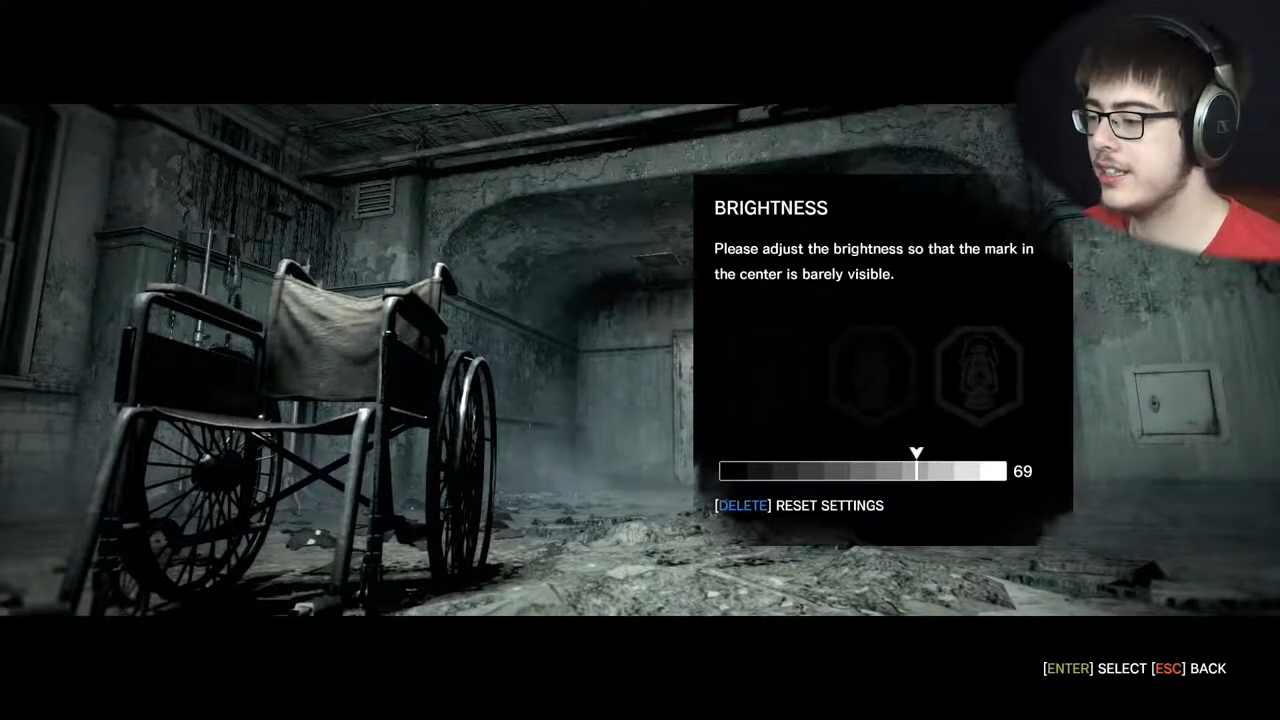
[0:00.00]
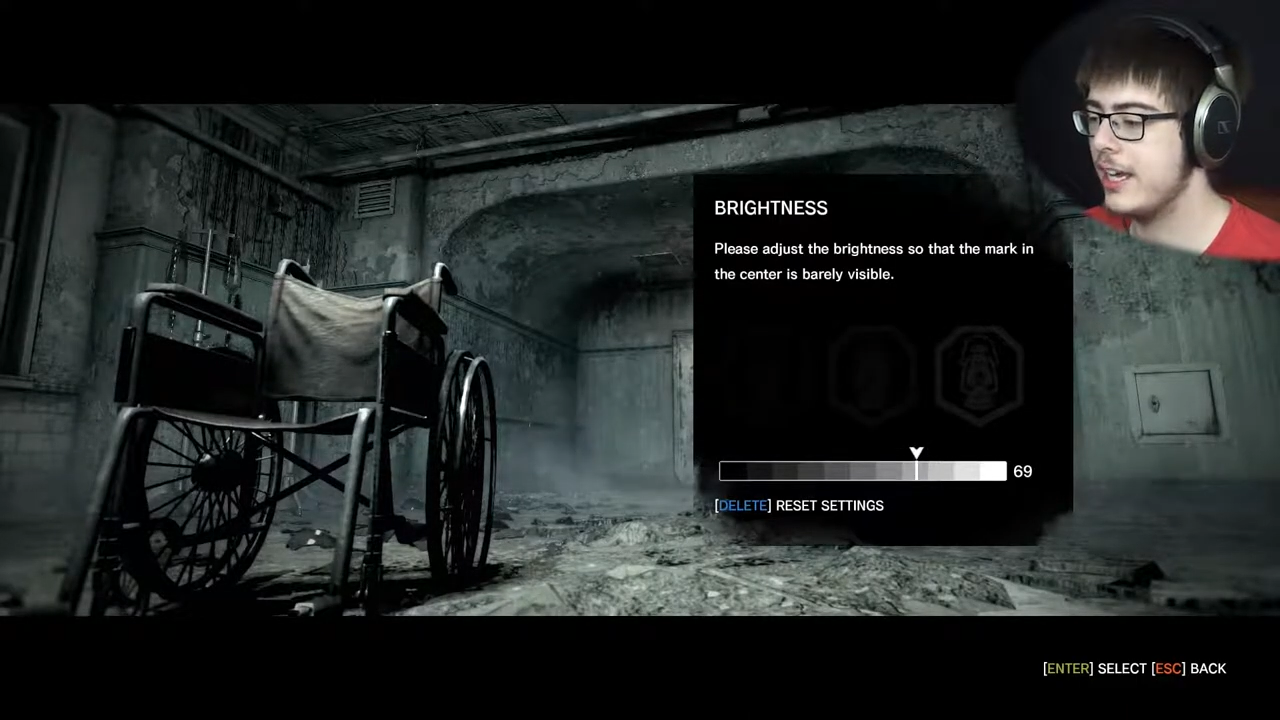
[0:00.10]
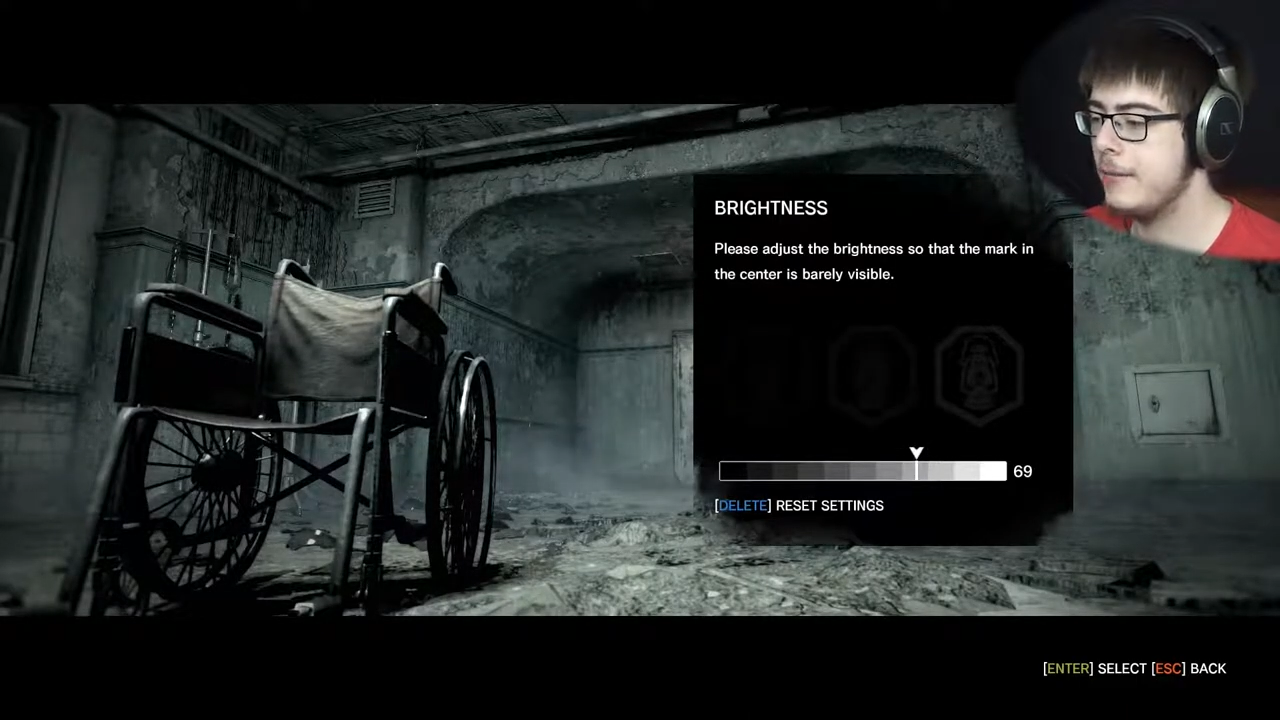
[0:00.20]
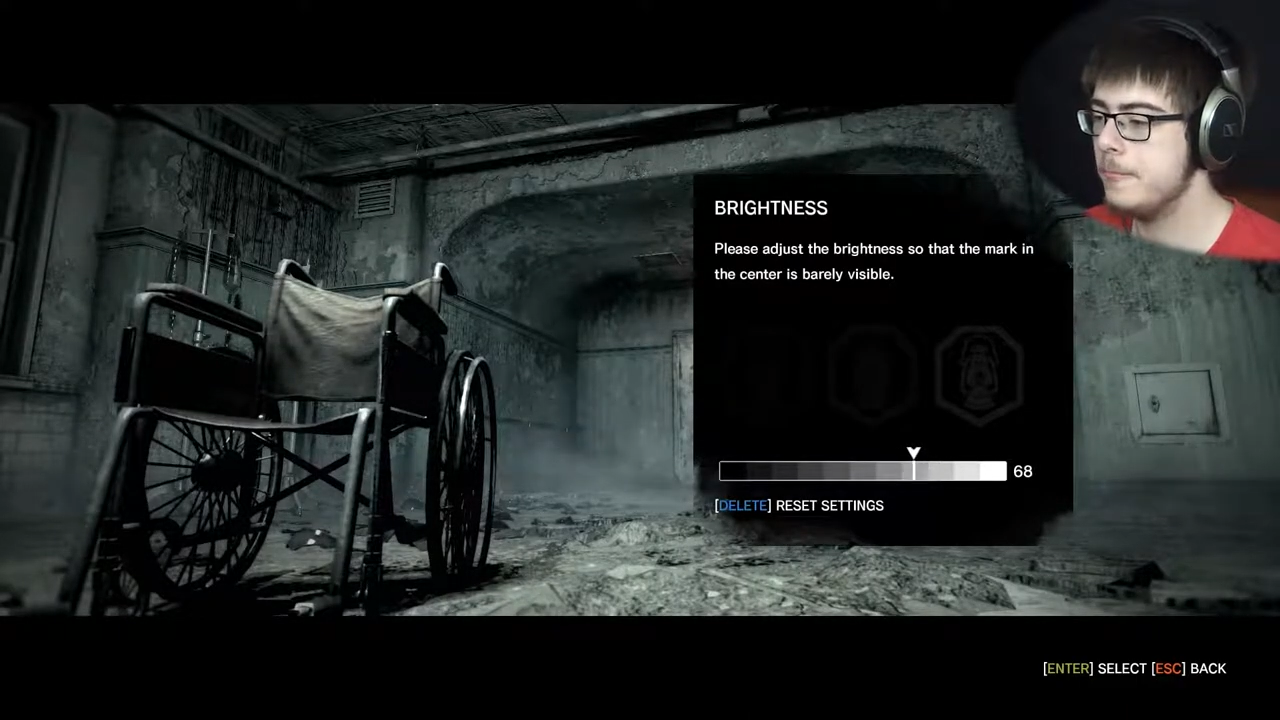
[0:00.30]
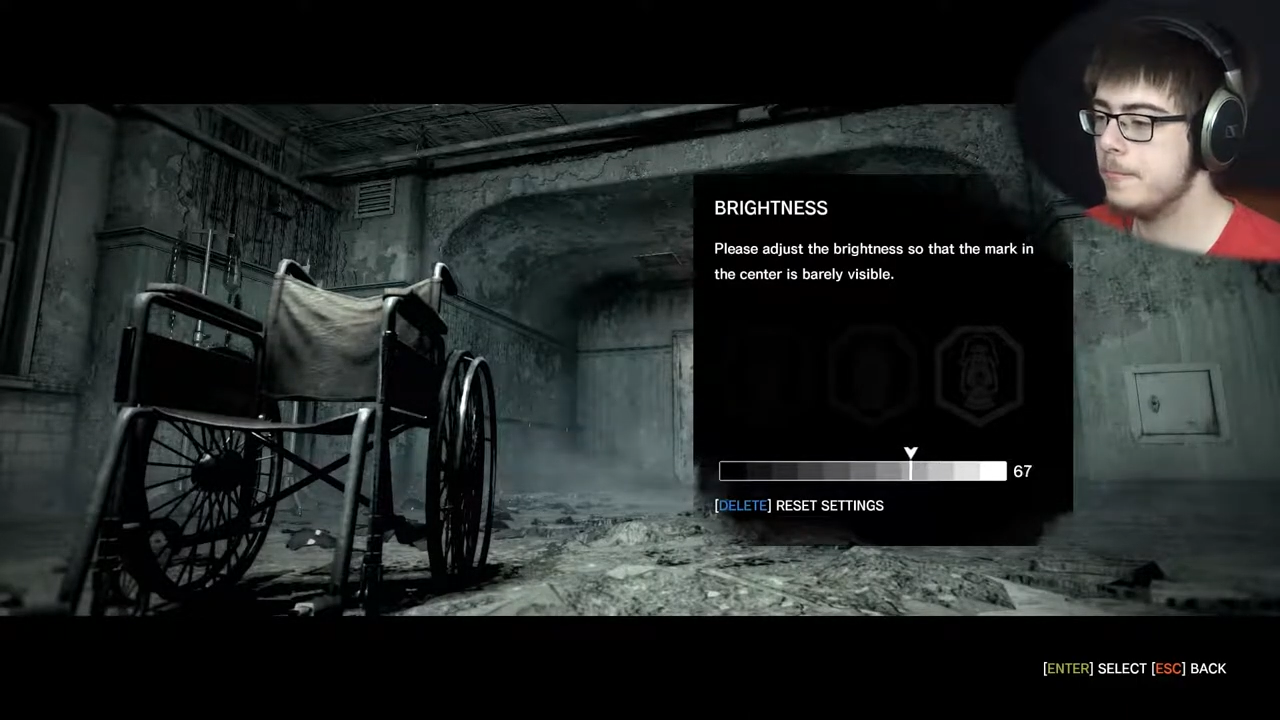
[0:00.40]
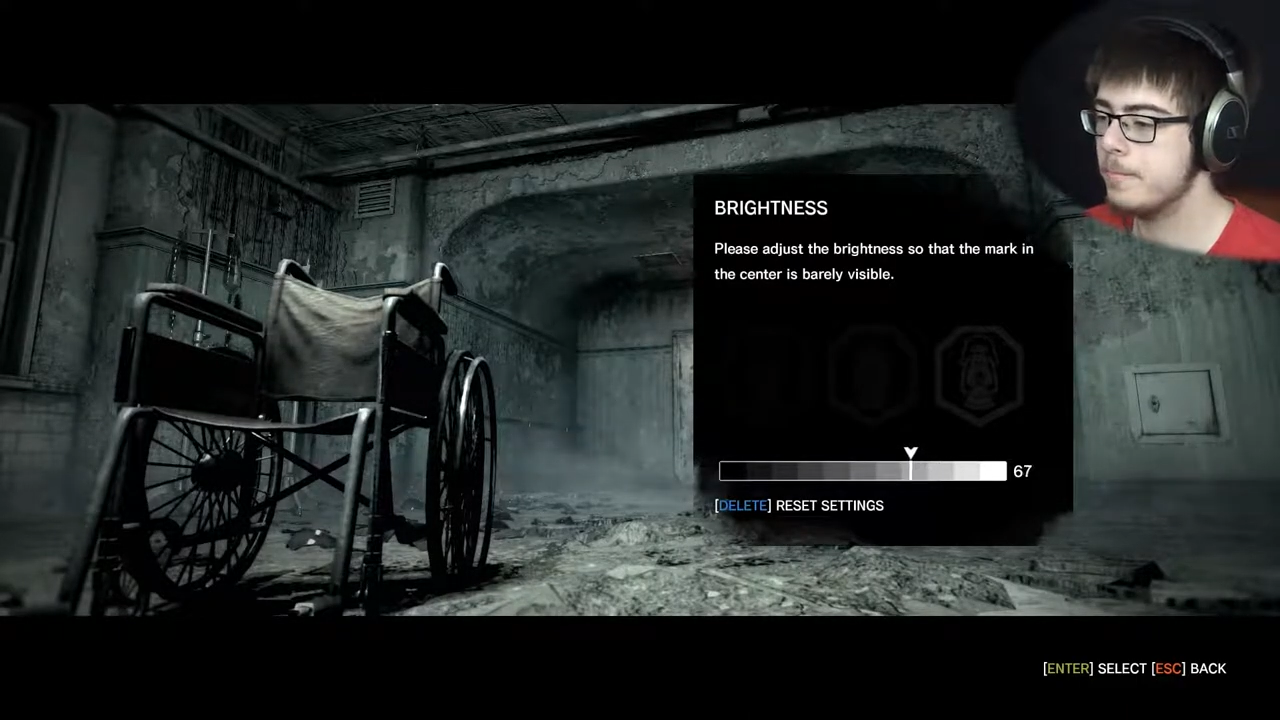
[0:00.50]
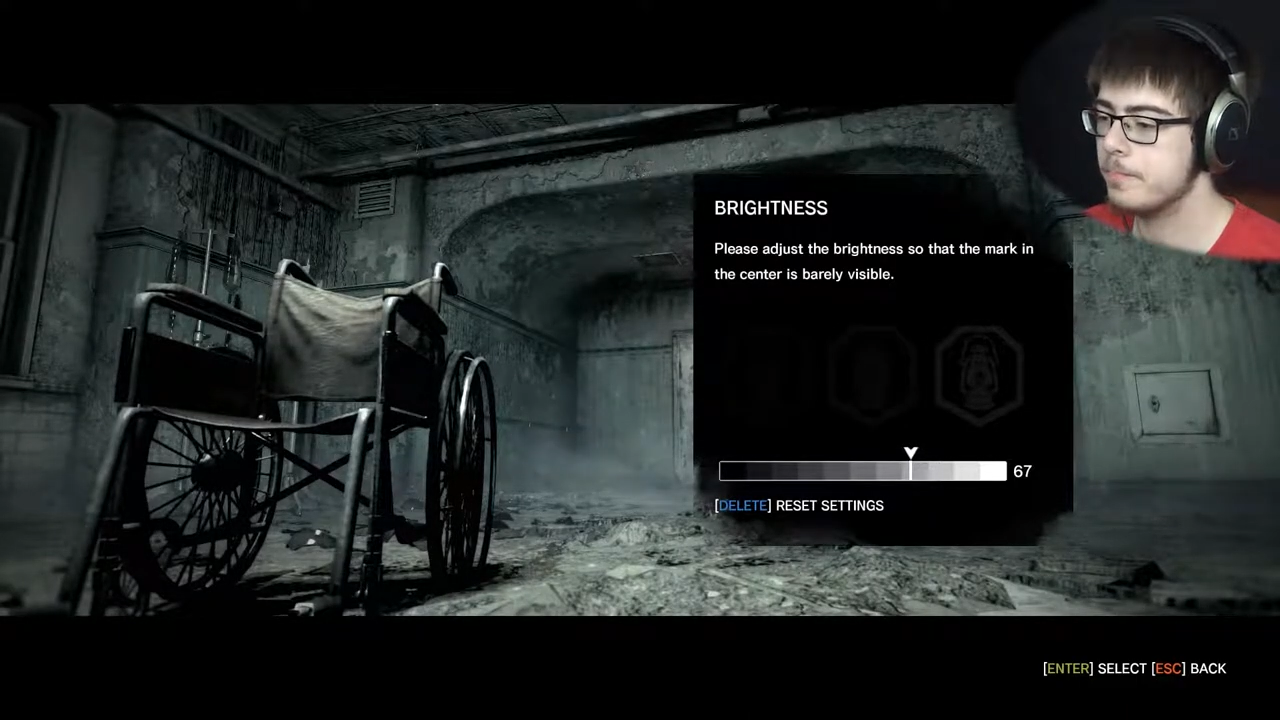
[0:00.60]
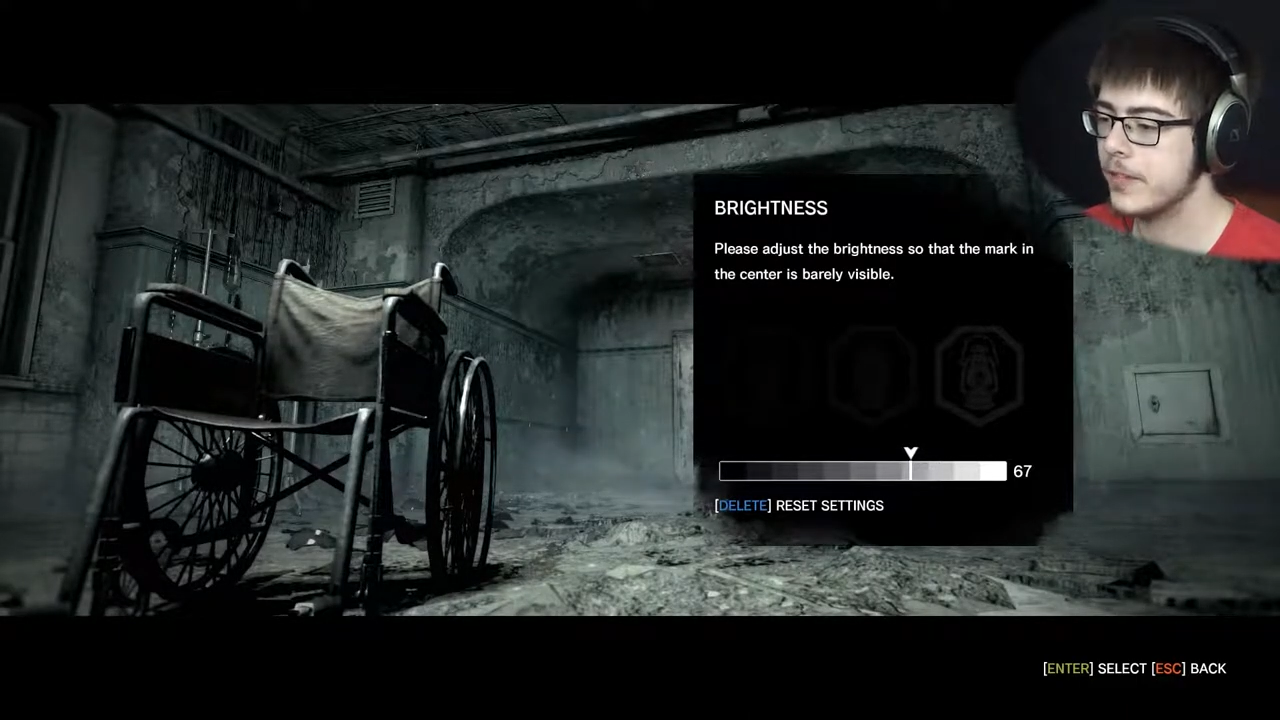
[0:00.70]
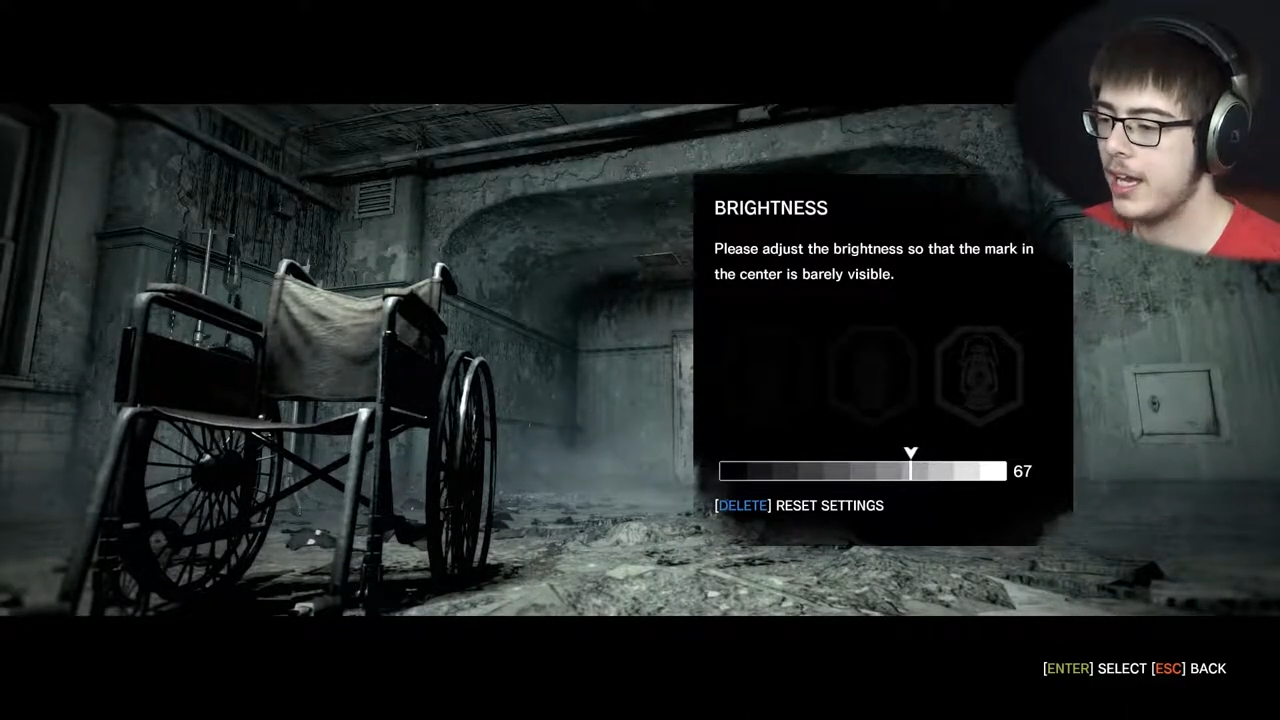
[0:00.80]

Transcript: game.